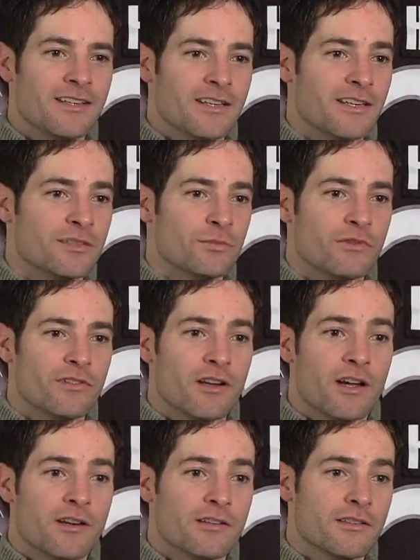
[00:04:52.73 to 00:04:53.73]
It's moving
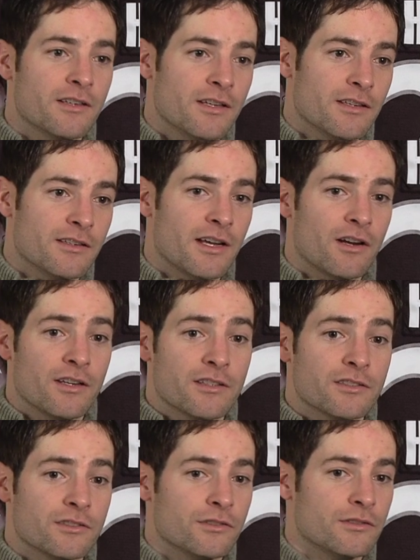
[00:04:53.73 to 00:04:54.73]
on down
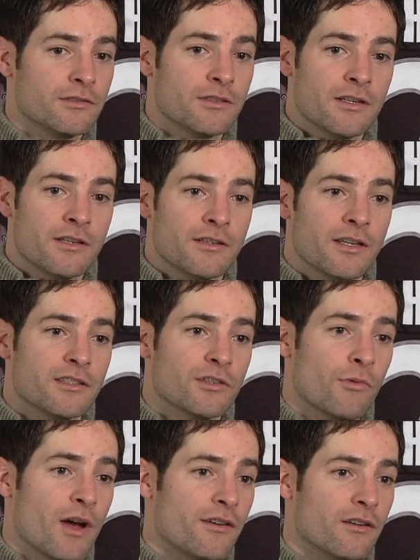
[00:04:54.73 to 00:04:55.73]
into
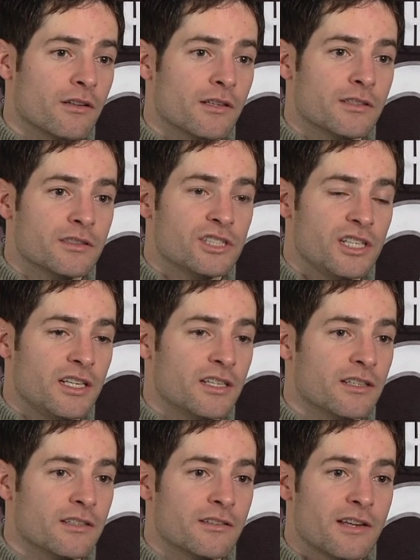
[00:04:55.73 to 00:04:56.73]
Wendell and Gene,
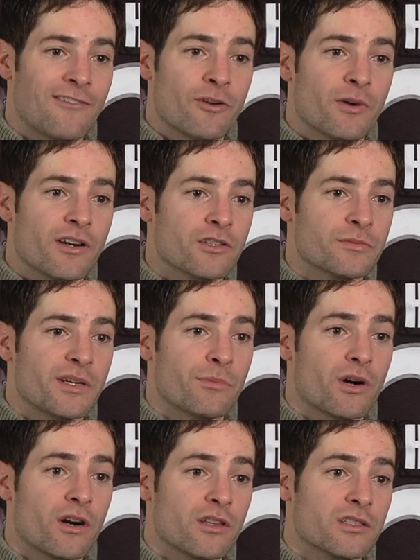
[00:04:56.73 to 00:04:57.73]
and everybody who's been a
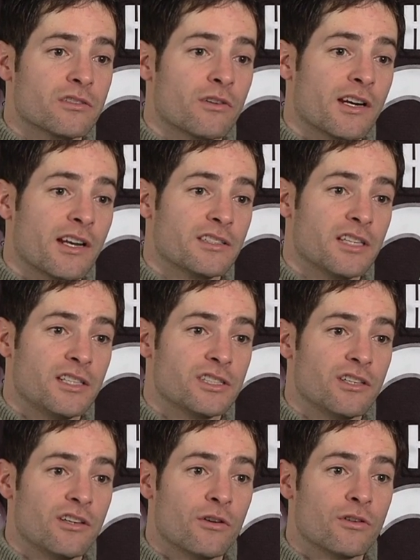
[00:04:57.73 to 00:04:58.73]
part of this
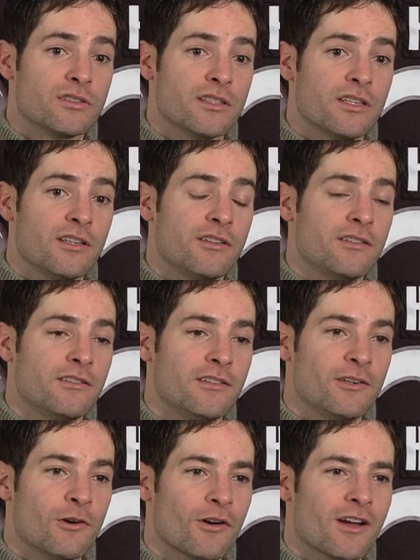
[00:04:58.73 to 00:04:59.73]
organization knows that you
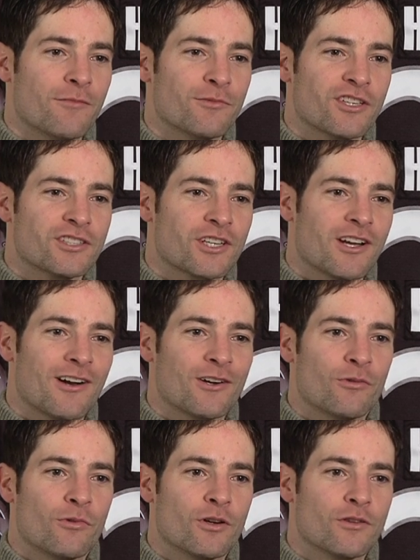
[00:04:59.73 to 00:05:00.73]
don't come to the
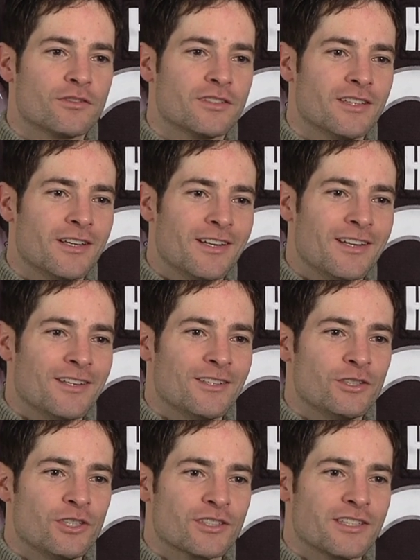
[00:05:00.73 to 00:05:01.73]
Chicago Wolves
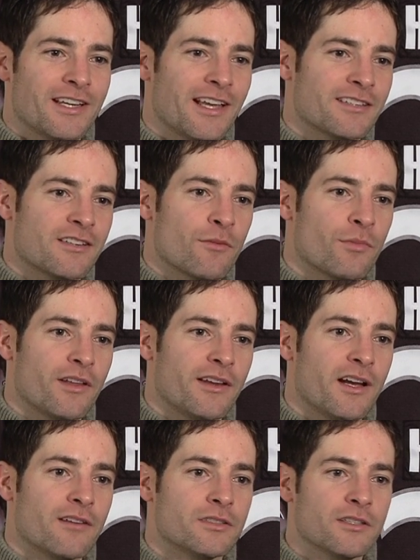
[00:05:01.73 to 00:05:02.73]
just to get to the
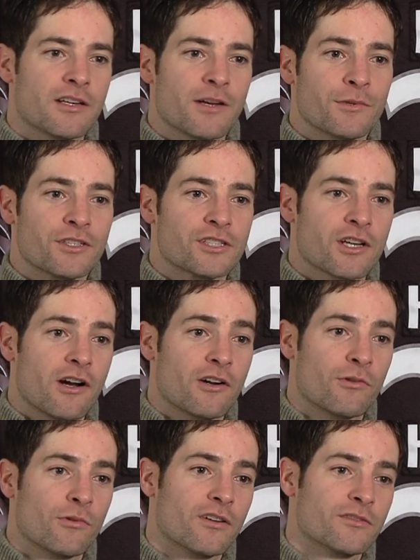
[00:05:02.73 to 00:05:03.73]
playoffs. You come to the
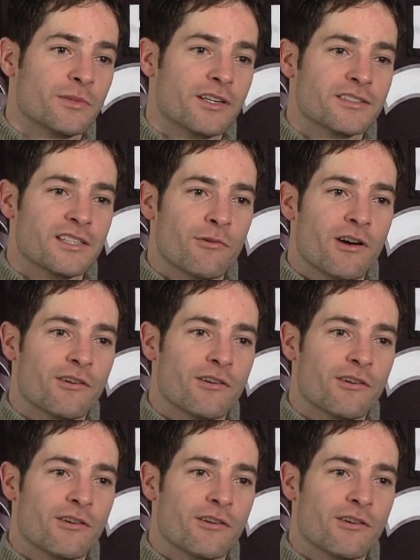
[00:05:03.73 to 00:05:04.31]
Chicago Wolves because they want